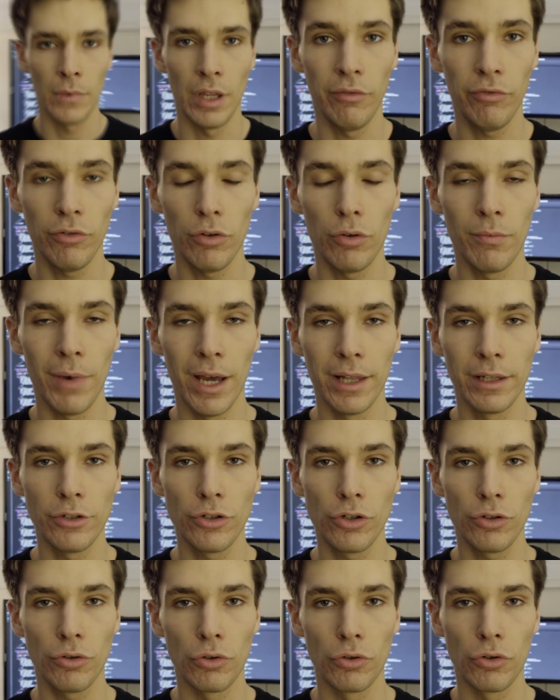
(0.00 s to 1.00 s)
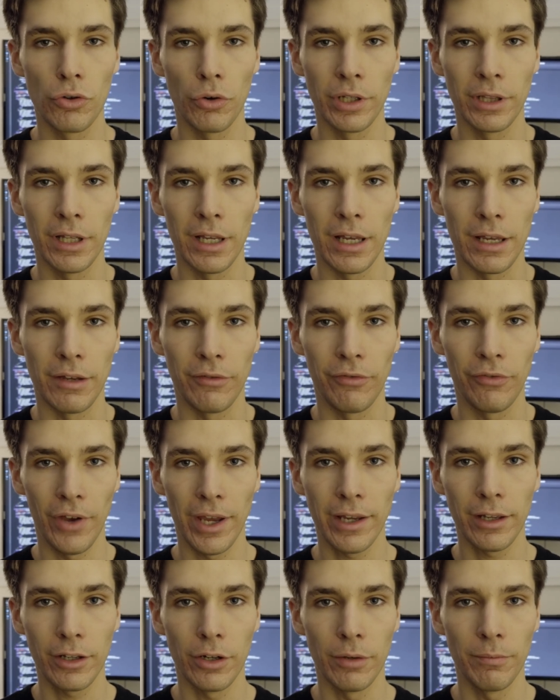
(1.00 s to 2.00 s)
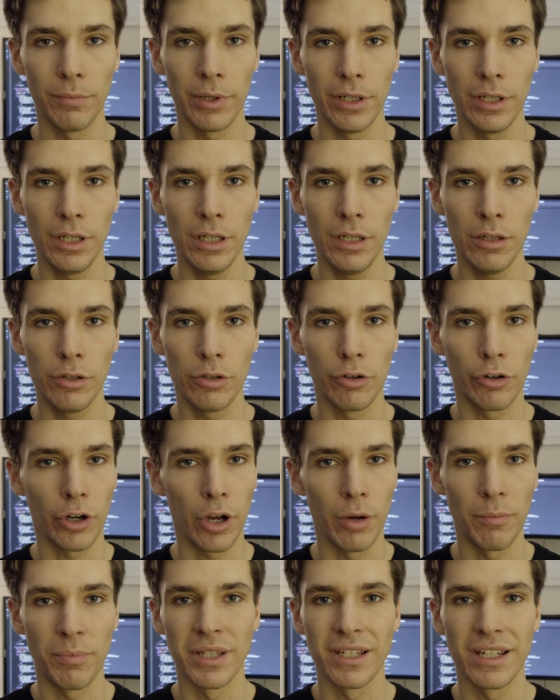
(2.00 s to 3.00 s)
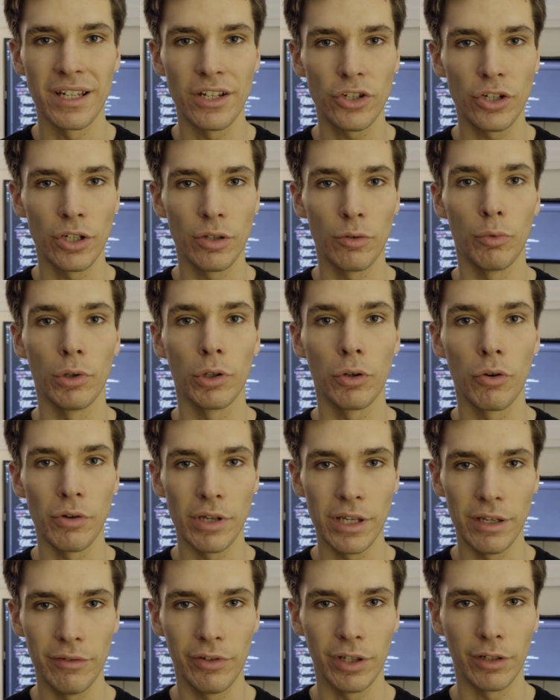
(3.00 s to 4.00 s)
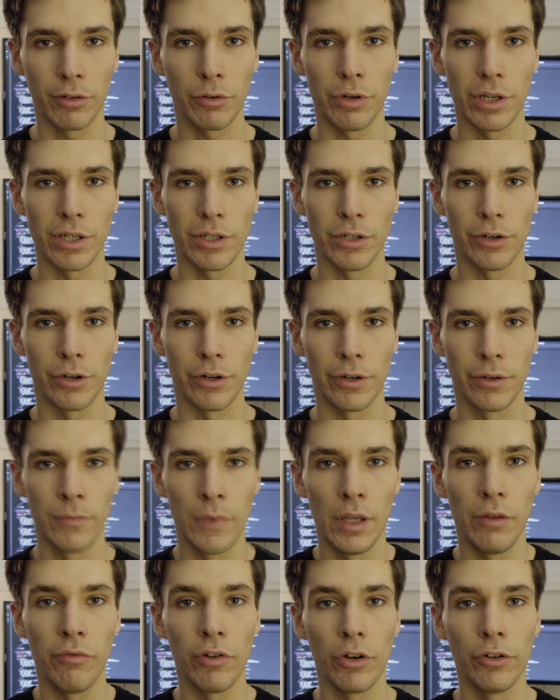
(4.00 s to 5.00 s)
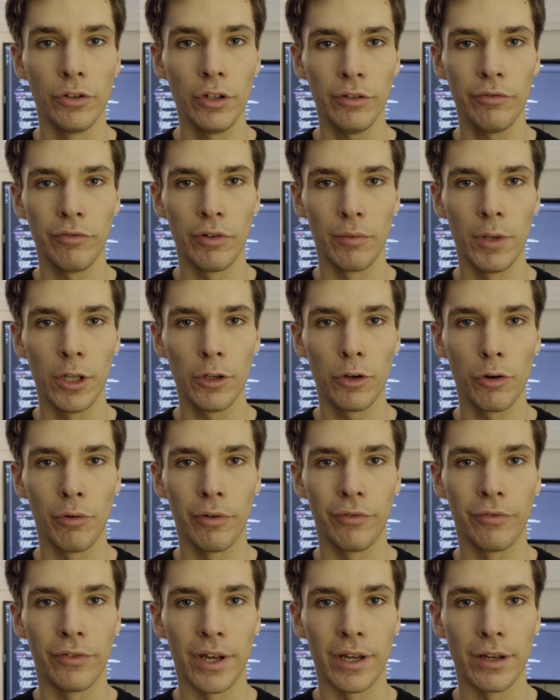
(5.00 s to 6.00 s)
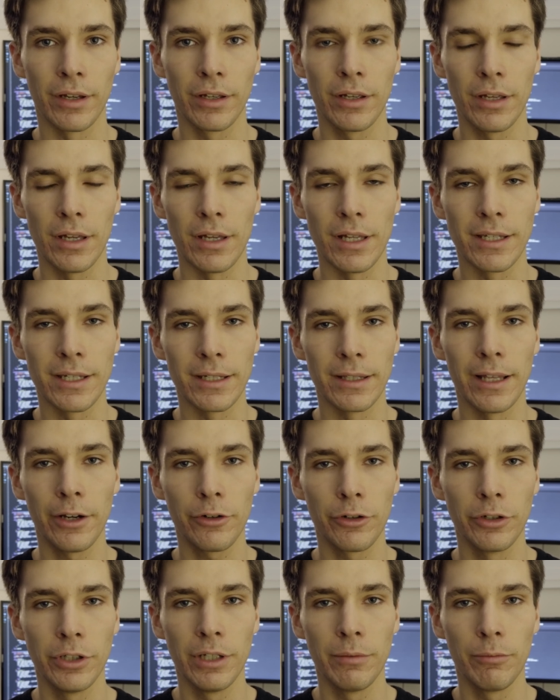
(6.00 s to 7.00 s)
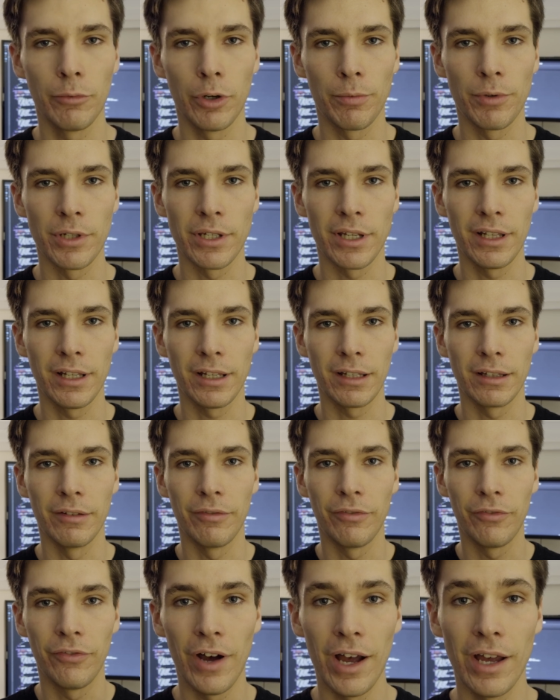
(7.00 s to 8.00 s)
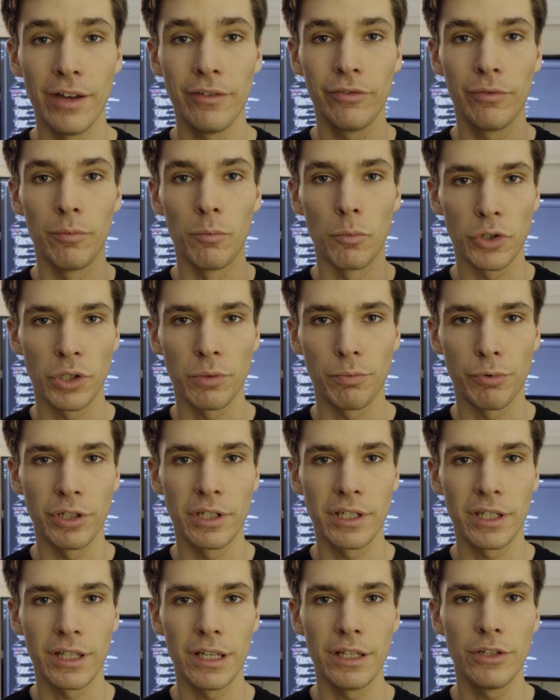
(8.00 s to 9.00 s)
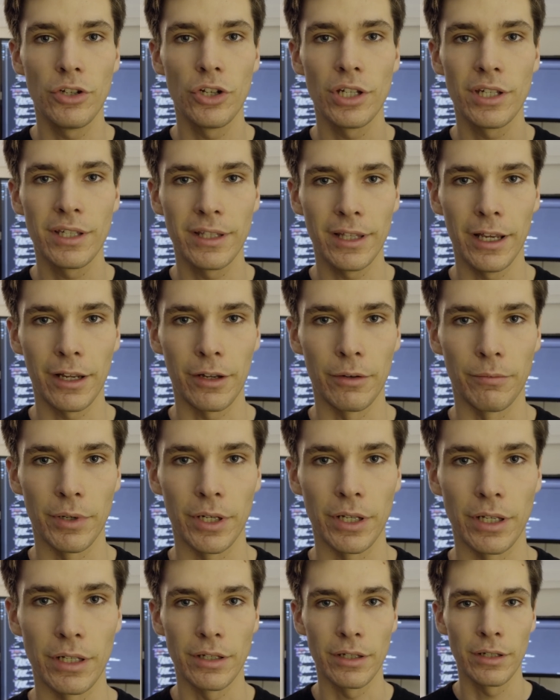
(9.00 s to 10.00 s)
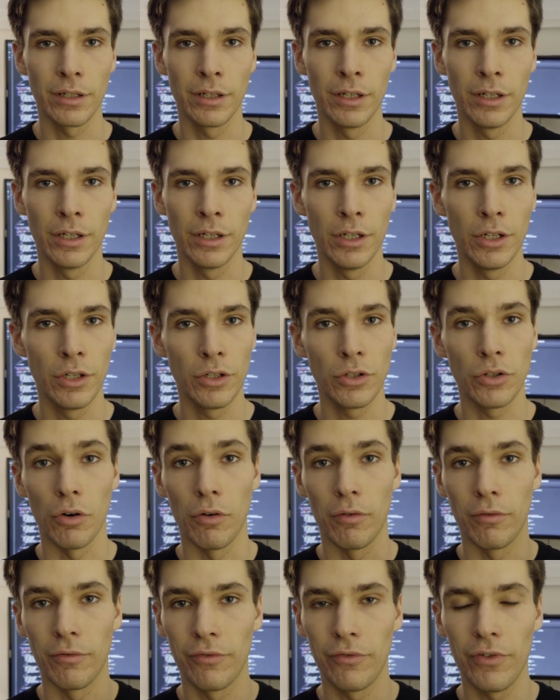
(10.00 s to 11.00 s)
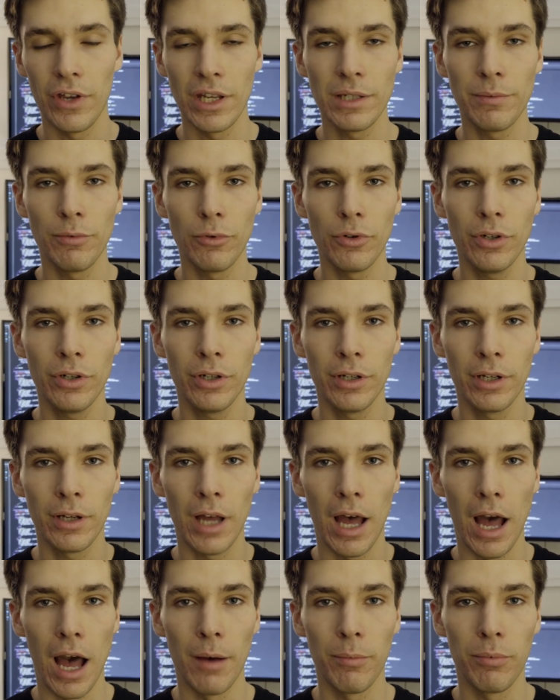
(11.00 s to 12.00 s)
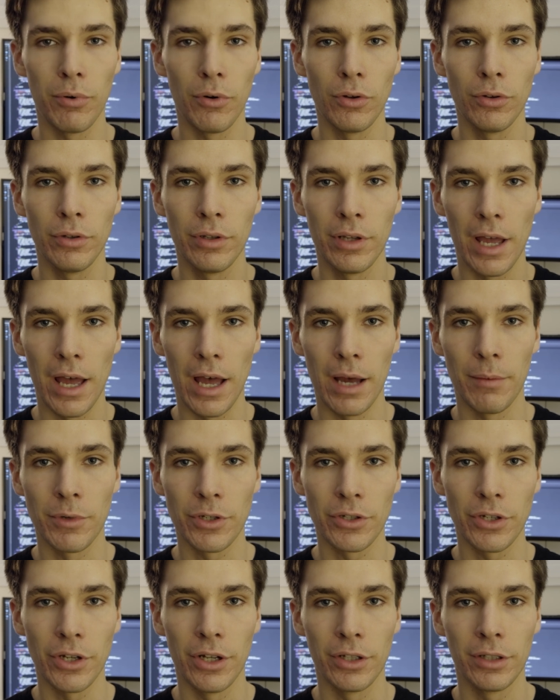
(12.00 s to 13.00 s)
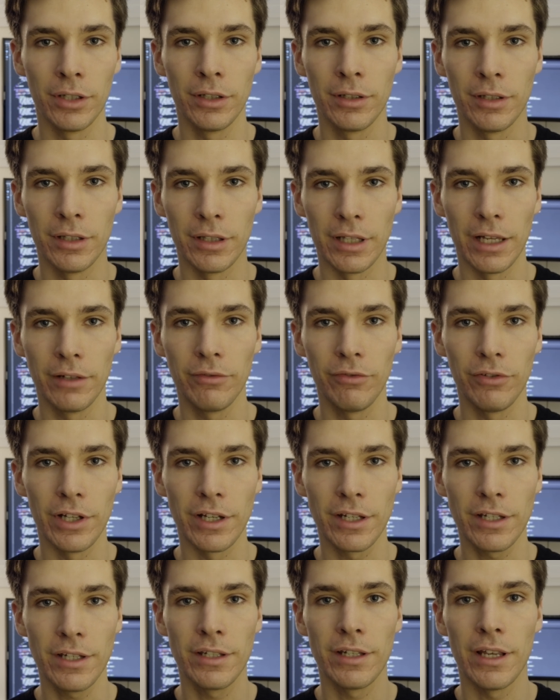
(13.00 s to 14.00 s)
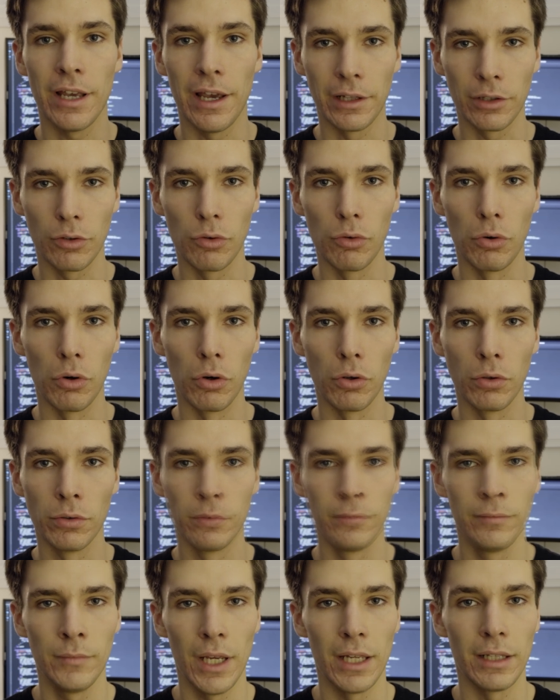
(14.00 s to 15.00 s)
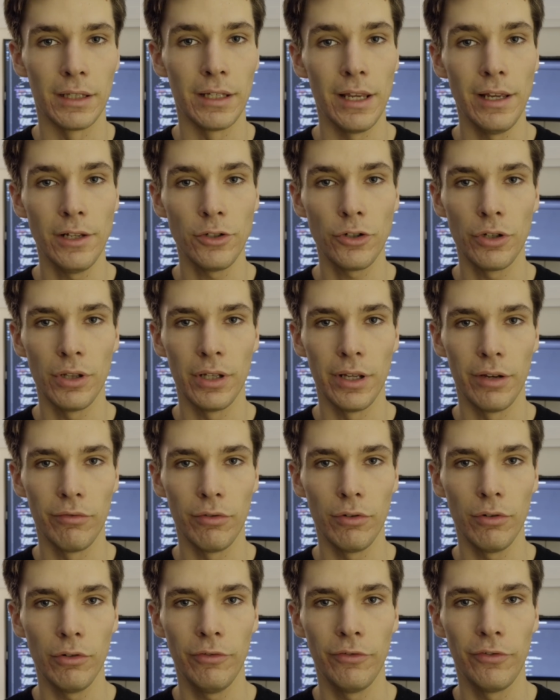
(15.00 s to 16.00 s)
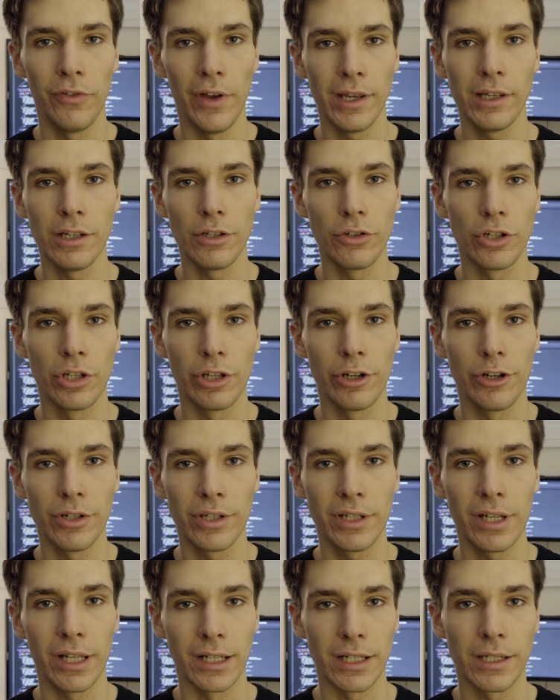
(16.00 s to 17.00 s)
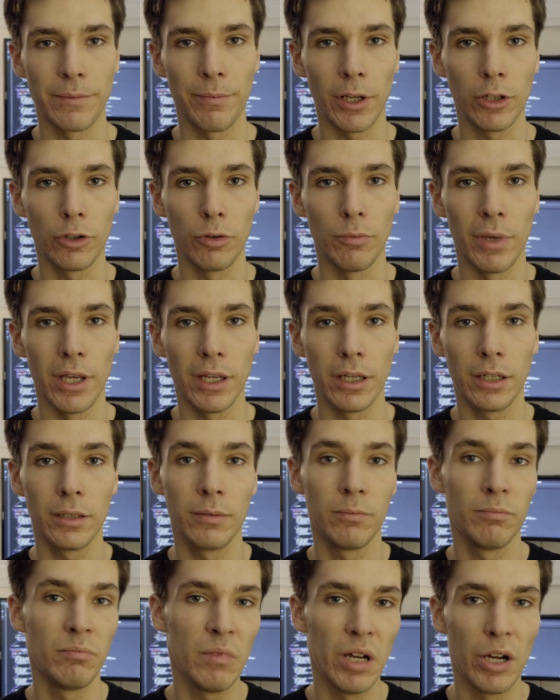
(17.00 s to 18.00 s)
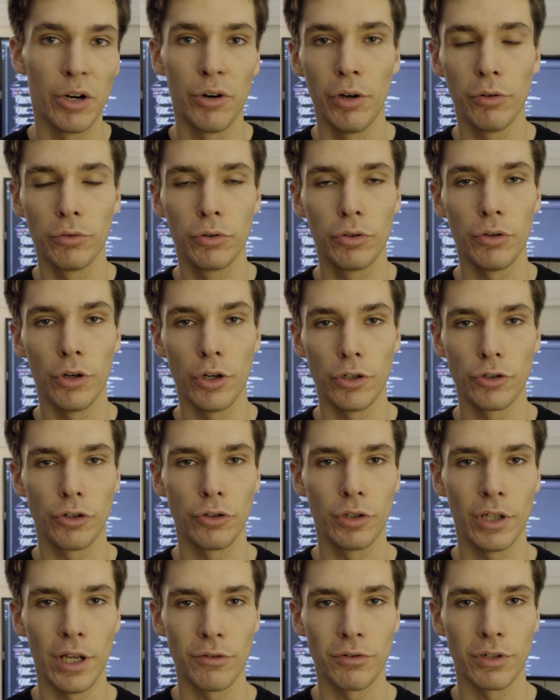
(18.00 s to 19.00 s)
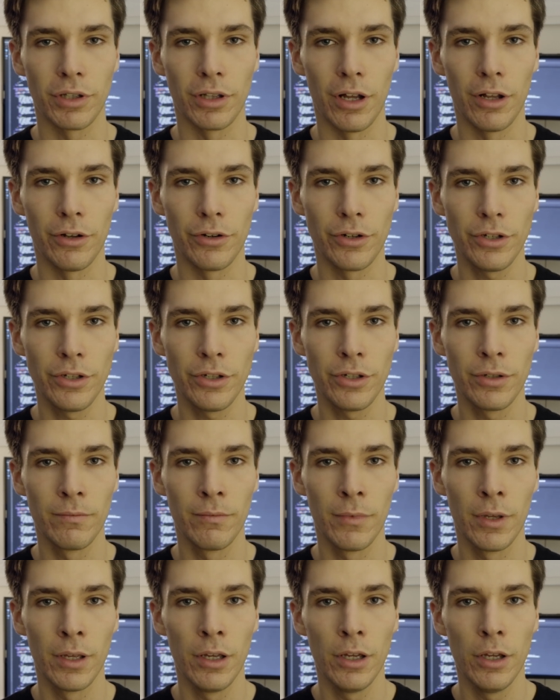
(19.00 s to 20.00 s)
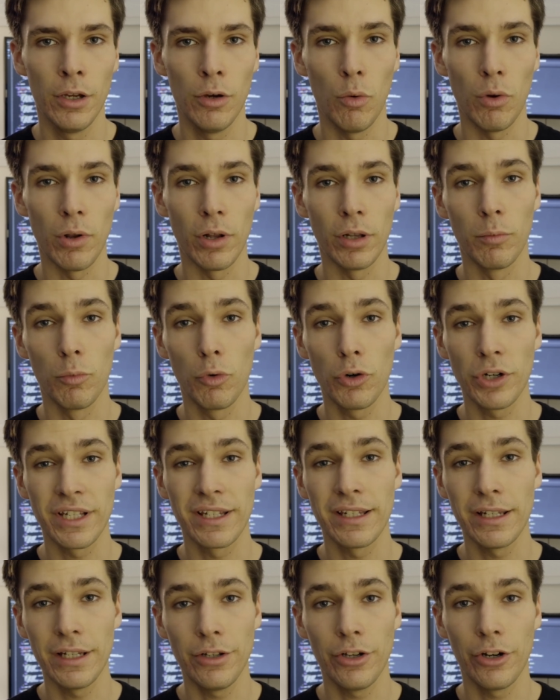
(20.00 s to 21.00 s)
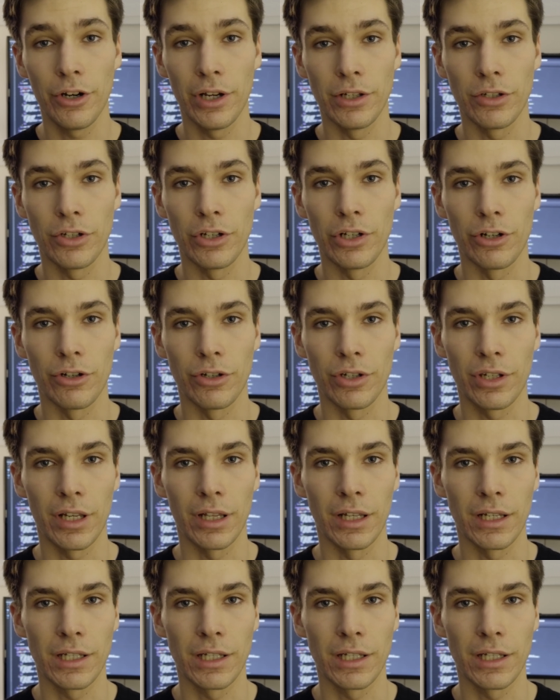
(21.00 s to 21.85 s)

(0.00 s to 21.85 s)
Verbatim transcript: If you manage to join a FANG company, your compensation will go even crazier. If you're not familiar with FANG, it's an acronym representing the five most prestigious tech companies. So Facebook, Apple, Amazon, Netflix, and Google. At the entry level, FANG engineers can expect to make around $200,000, while more senior engineers can